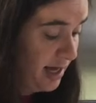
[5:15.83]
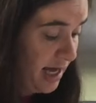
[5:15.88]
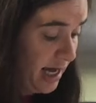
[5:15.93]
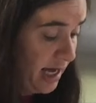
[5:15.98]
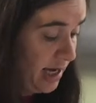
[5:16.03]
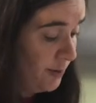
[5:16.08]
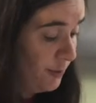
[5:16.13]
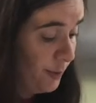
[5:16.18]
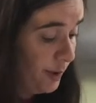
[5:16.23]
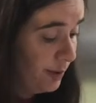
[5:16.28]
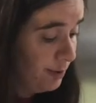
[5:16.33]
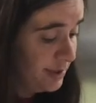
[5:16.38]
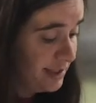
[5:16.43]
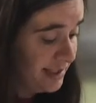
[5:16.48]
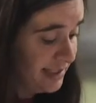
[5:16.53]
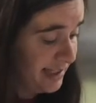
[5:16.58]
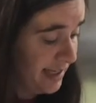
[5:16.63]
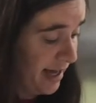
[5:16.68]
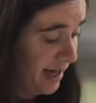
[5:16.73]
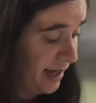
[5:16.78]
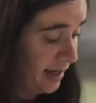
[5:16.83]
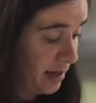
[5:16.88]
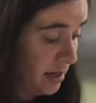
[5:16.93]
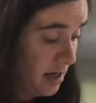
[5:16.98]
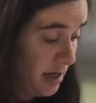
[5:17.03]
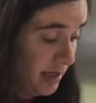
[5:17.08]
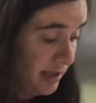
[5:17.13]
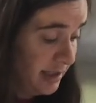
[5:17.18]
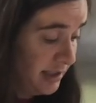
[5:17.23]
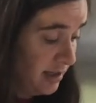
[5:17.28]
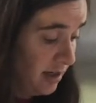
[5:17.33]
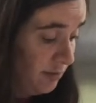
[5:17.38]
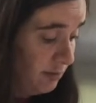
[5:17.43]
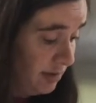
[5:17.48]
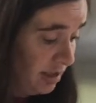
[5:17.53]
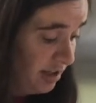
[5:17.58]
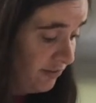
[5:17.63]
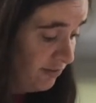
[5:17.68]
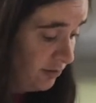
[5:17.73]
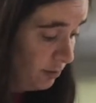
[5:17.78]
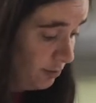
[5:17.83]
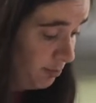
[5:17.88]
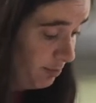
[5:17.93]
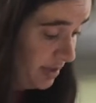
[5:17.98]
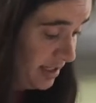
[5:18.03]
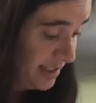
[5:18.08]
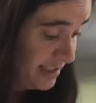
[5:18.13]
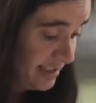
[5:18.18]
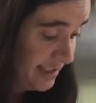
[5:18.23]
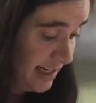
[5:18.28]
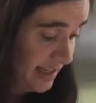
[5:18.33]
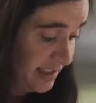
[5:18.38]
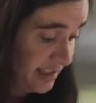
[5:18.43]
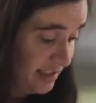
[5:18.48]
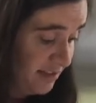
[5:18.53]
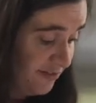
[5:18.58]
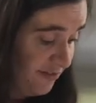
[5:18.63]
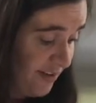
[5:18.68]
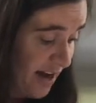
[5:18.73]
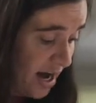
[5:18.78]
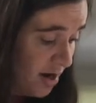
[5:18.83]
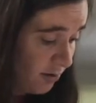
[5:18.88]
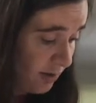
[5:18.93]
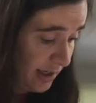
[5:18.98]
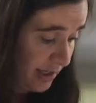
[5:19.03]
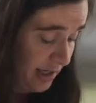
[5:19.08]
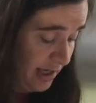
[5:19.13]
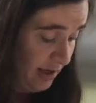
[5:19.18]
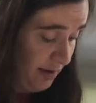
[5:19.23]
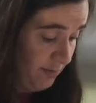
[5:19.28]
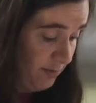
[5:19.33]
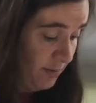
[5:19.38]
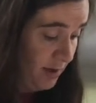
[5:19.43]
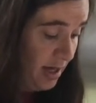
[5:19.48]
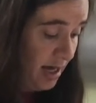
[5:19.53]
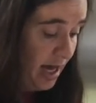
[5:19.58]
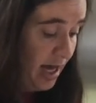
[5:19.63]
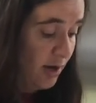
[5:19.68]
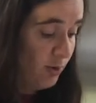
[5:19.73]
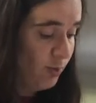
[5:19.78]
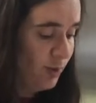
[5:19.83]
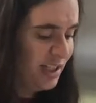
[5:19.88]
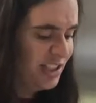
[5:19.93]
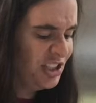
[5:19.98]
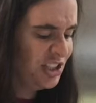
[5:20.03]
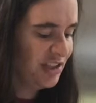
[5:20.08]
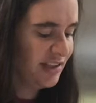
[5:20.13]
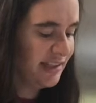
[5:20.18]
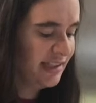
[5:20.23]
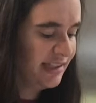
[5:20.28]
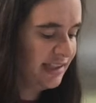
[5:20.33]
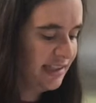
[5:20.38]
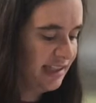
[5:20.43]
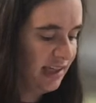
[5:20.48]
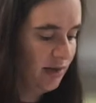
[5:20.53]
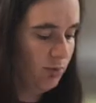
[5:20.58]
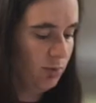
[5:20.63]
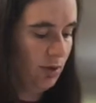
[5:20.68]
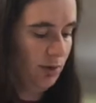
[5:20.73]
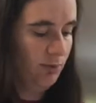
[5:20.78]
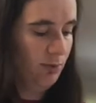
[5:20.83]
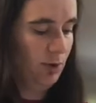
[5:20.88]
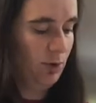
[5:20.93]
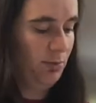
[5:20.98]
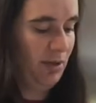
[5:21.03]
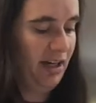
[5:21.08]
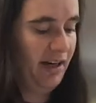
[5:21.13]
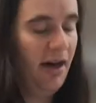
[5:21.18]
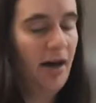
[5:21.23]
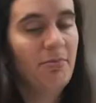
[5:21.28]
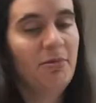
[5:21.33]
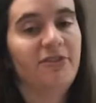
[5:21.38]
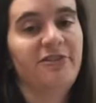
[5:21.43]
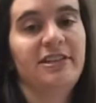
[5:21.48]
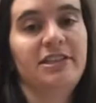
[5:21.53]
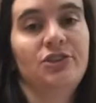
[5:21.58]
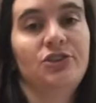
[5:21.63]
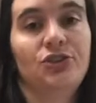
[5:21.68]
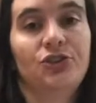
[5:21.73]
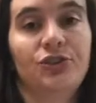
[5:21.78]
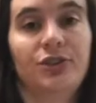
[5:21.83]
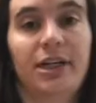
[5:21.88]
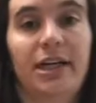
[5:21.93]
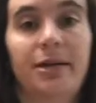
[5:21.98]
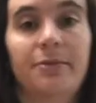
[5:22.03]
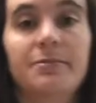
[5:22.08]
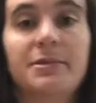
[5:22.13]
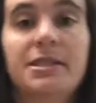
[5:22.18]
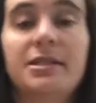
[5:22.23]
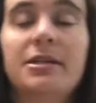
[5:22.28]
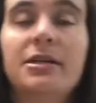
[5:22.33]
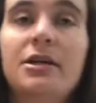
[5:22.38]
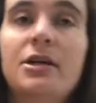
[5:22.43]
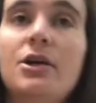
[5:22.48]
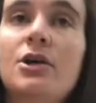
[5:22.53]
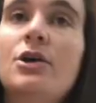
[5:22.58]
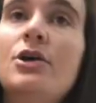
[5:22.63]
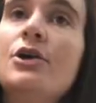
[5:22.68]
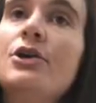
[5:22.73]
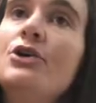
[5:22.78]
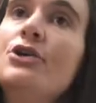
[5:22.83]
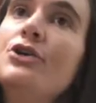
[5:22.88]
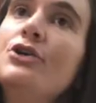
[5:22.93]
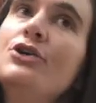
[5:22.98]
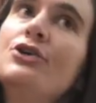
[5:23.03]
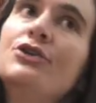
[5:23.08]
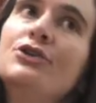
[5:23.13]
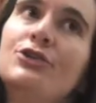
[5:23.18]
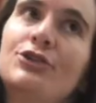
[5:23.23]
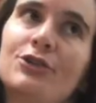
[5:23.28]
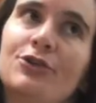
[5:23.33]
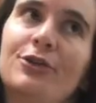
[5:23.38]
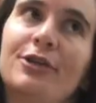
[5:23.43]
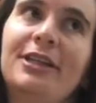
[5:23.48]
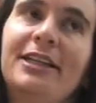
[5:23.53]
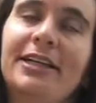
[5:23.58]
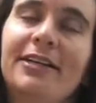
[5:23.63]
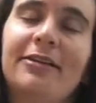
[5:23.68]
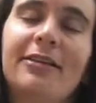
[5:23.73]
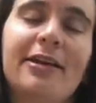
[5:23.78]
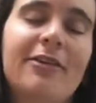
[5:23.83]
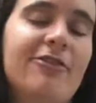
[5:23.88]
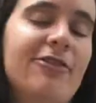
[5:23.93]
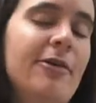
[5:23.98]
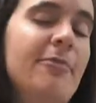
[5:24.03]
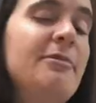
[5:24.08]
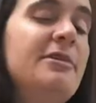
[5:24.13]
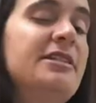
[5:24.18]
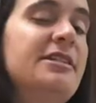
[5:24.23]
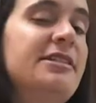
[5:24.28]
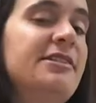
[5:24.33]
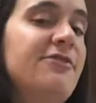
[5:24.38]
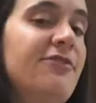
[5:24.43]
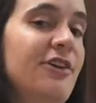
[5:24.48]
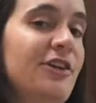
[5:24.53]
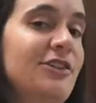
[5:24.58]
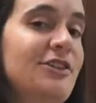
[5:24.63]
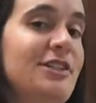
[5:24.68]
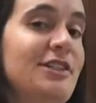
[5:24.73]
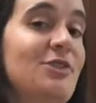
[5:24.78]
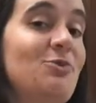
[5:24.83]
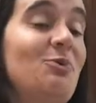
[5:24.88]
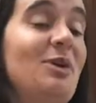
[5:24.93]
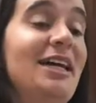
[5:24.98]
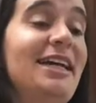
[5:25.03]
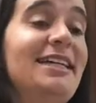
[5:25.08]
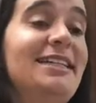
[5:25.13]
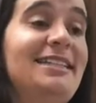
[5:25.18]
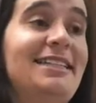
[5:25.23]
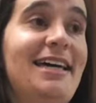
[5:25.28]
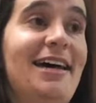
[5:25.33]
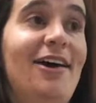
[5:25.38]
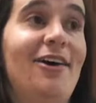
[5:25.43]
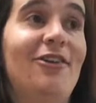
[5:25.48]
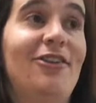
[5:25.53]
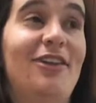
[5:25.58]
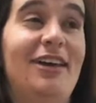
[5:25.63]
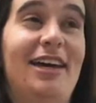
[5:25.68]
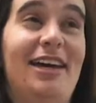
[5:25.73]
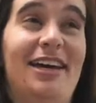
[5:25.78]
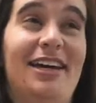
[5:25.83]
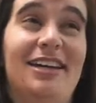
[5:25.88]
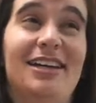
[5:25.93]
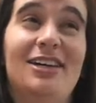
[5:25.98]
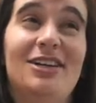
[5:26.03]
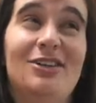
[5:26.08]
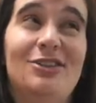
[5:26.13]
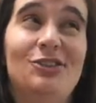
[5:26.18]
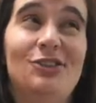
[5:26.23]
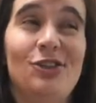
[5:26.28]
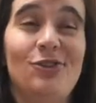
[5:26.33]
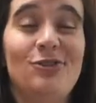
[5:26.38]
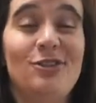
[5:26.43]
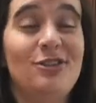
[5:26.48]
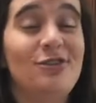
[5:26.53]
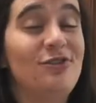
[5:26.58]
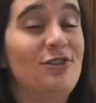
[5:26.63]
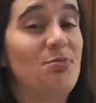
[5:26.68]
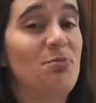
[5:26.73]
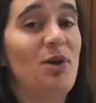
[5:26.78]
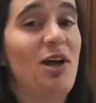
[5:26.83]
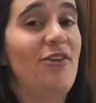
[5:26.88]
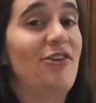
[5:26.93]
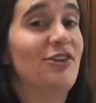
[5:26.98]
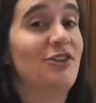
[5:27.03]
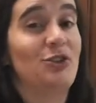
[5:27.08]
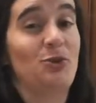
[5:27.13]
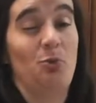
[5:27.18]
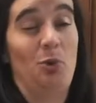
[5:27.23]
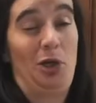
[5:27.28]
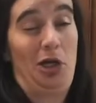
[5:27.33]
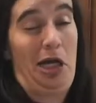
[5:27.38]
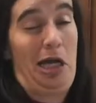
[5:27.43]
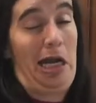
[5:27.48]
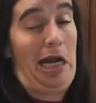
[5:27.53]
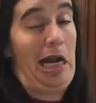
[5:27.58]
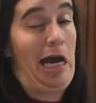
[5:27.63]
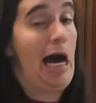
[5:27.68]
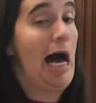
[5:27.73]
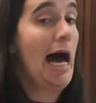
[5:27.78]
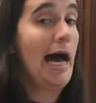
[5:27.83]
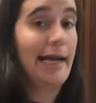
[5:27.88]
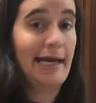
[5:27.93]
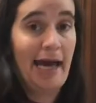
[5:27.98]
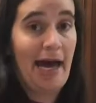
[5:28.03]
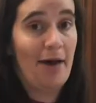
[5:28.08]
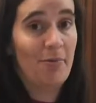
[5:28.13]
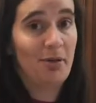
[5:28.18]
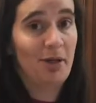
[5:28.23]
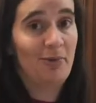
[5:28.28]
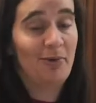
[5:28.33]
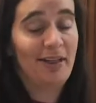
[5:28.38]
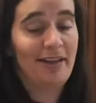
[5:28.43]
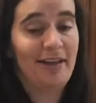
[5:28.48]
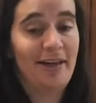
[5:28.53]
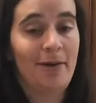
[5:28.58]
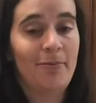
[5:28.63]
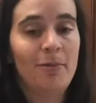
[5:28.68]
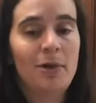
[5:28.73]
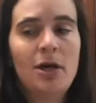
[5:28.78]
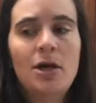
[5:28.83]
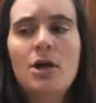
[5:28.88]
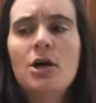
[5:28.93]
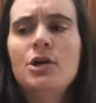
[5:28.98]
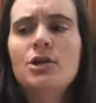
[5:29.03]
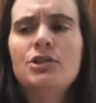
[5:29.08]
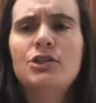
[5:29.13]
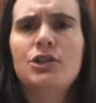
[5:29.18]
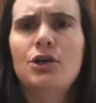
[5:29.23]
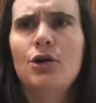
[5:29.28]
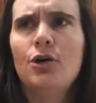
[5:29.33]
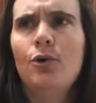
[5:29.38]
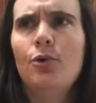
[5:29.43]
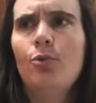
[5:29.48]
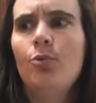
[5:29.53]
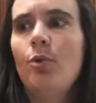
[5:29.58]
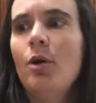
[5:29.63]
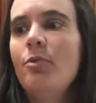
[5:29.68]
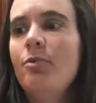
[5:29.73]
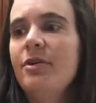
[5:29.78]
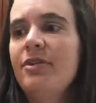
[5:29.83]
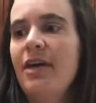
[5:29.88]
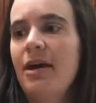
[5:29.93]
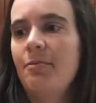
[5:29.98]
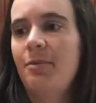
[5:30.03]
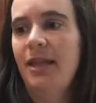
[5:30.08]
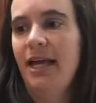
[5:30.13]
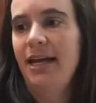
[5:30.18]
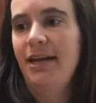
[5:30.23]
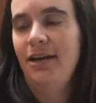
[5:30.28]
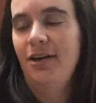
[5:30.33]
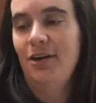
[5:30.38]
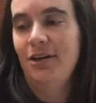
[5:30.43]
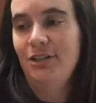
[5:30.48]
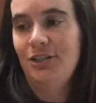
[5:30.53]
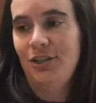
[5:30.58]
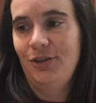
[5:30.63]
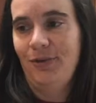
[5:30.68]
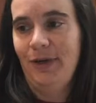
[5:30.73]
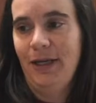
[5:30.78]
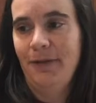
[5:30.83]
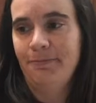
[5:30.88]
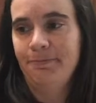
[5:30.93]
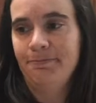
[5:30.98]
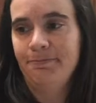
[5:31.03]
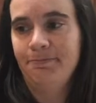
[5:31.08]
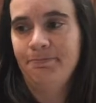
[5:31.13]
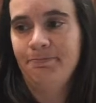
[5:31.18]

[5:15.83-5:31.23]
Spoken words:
And we will say, some evil beast has devoured him, and we shall see what will become of his dreams." So clearly from these verses, we can tell that Joseph's brothers were not happy with him. So what were they planning on doing?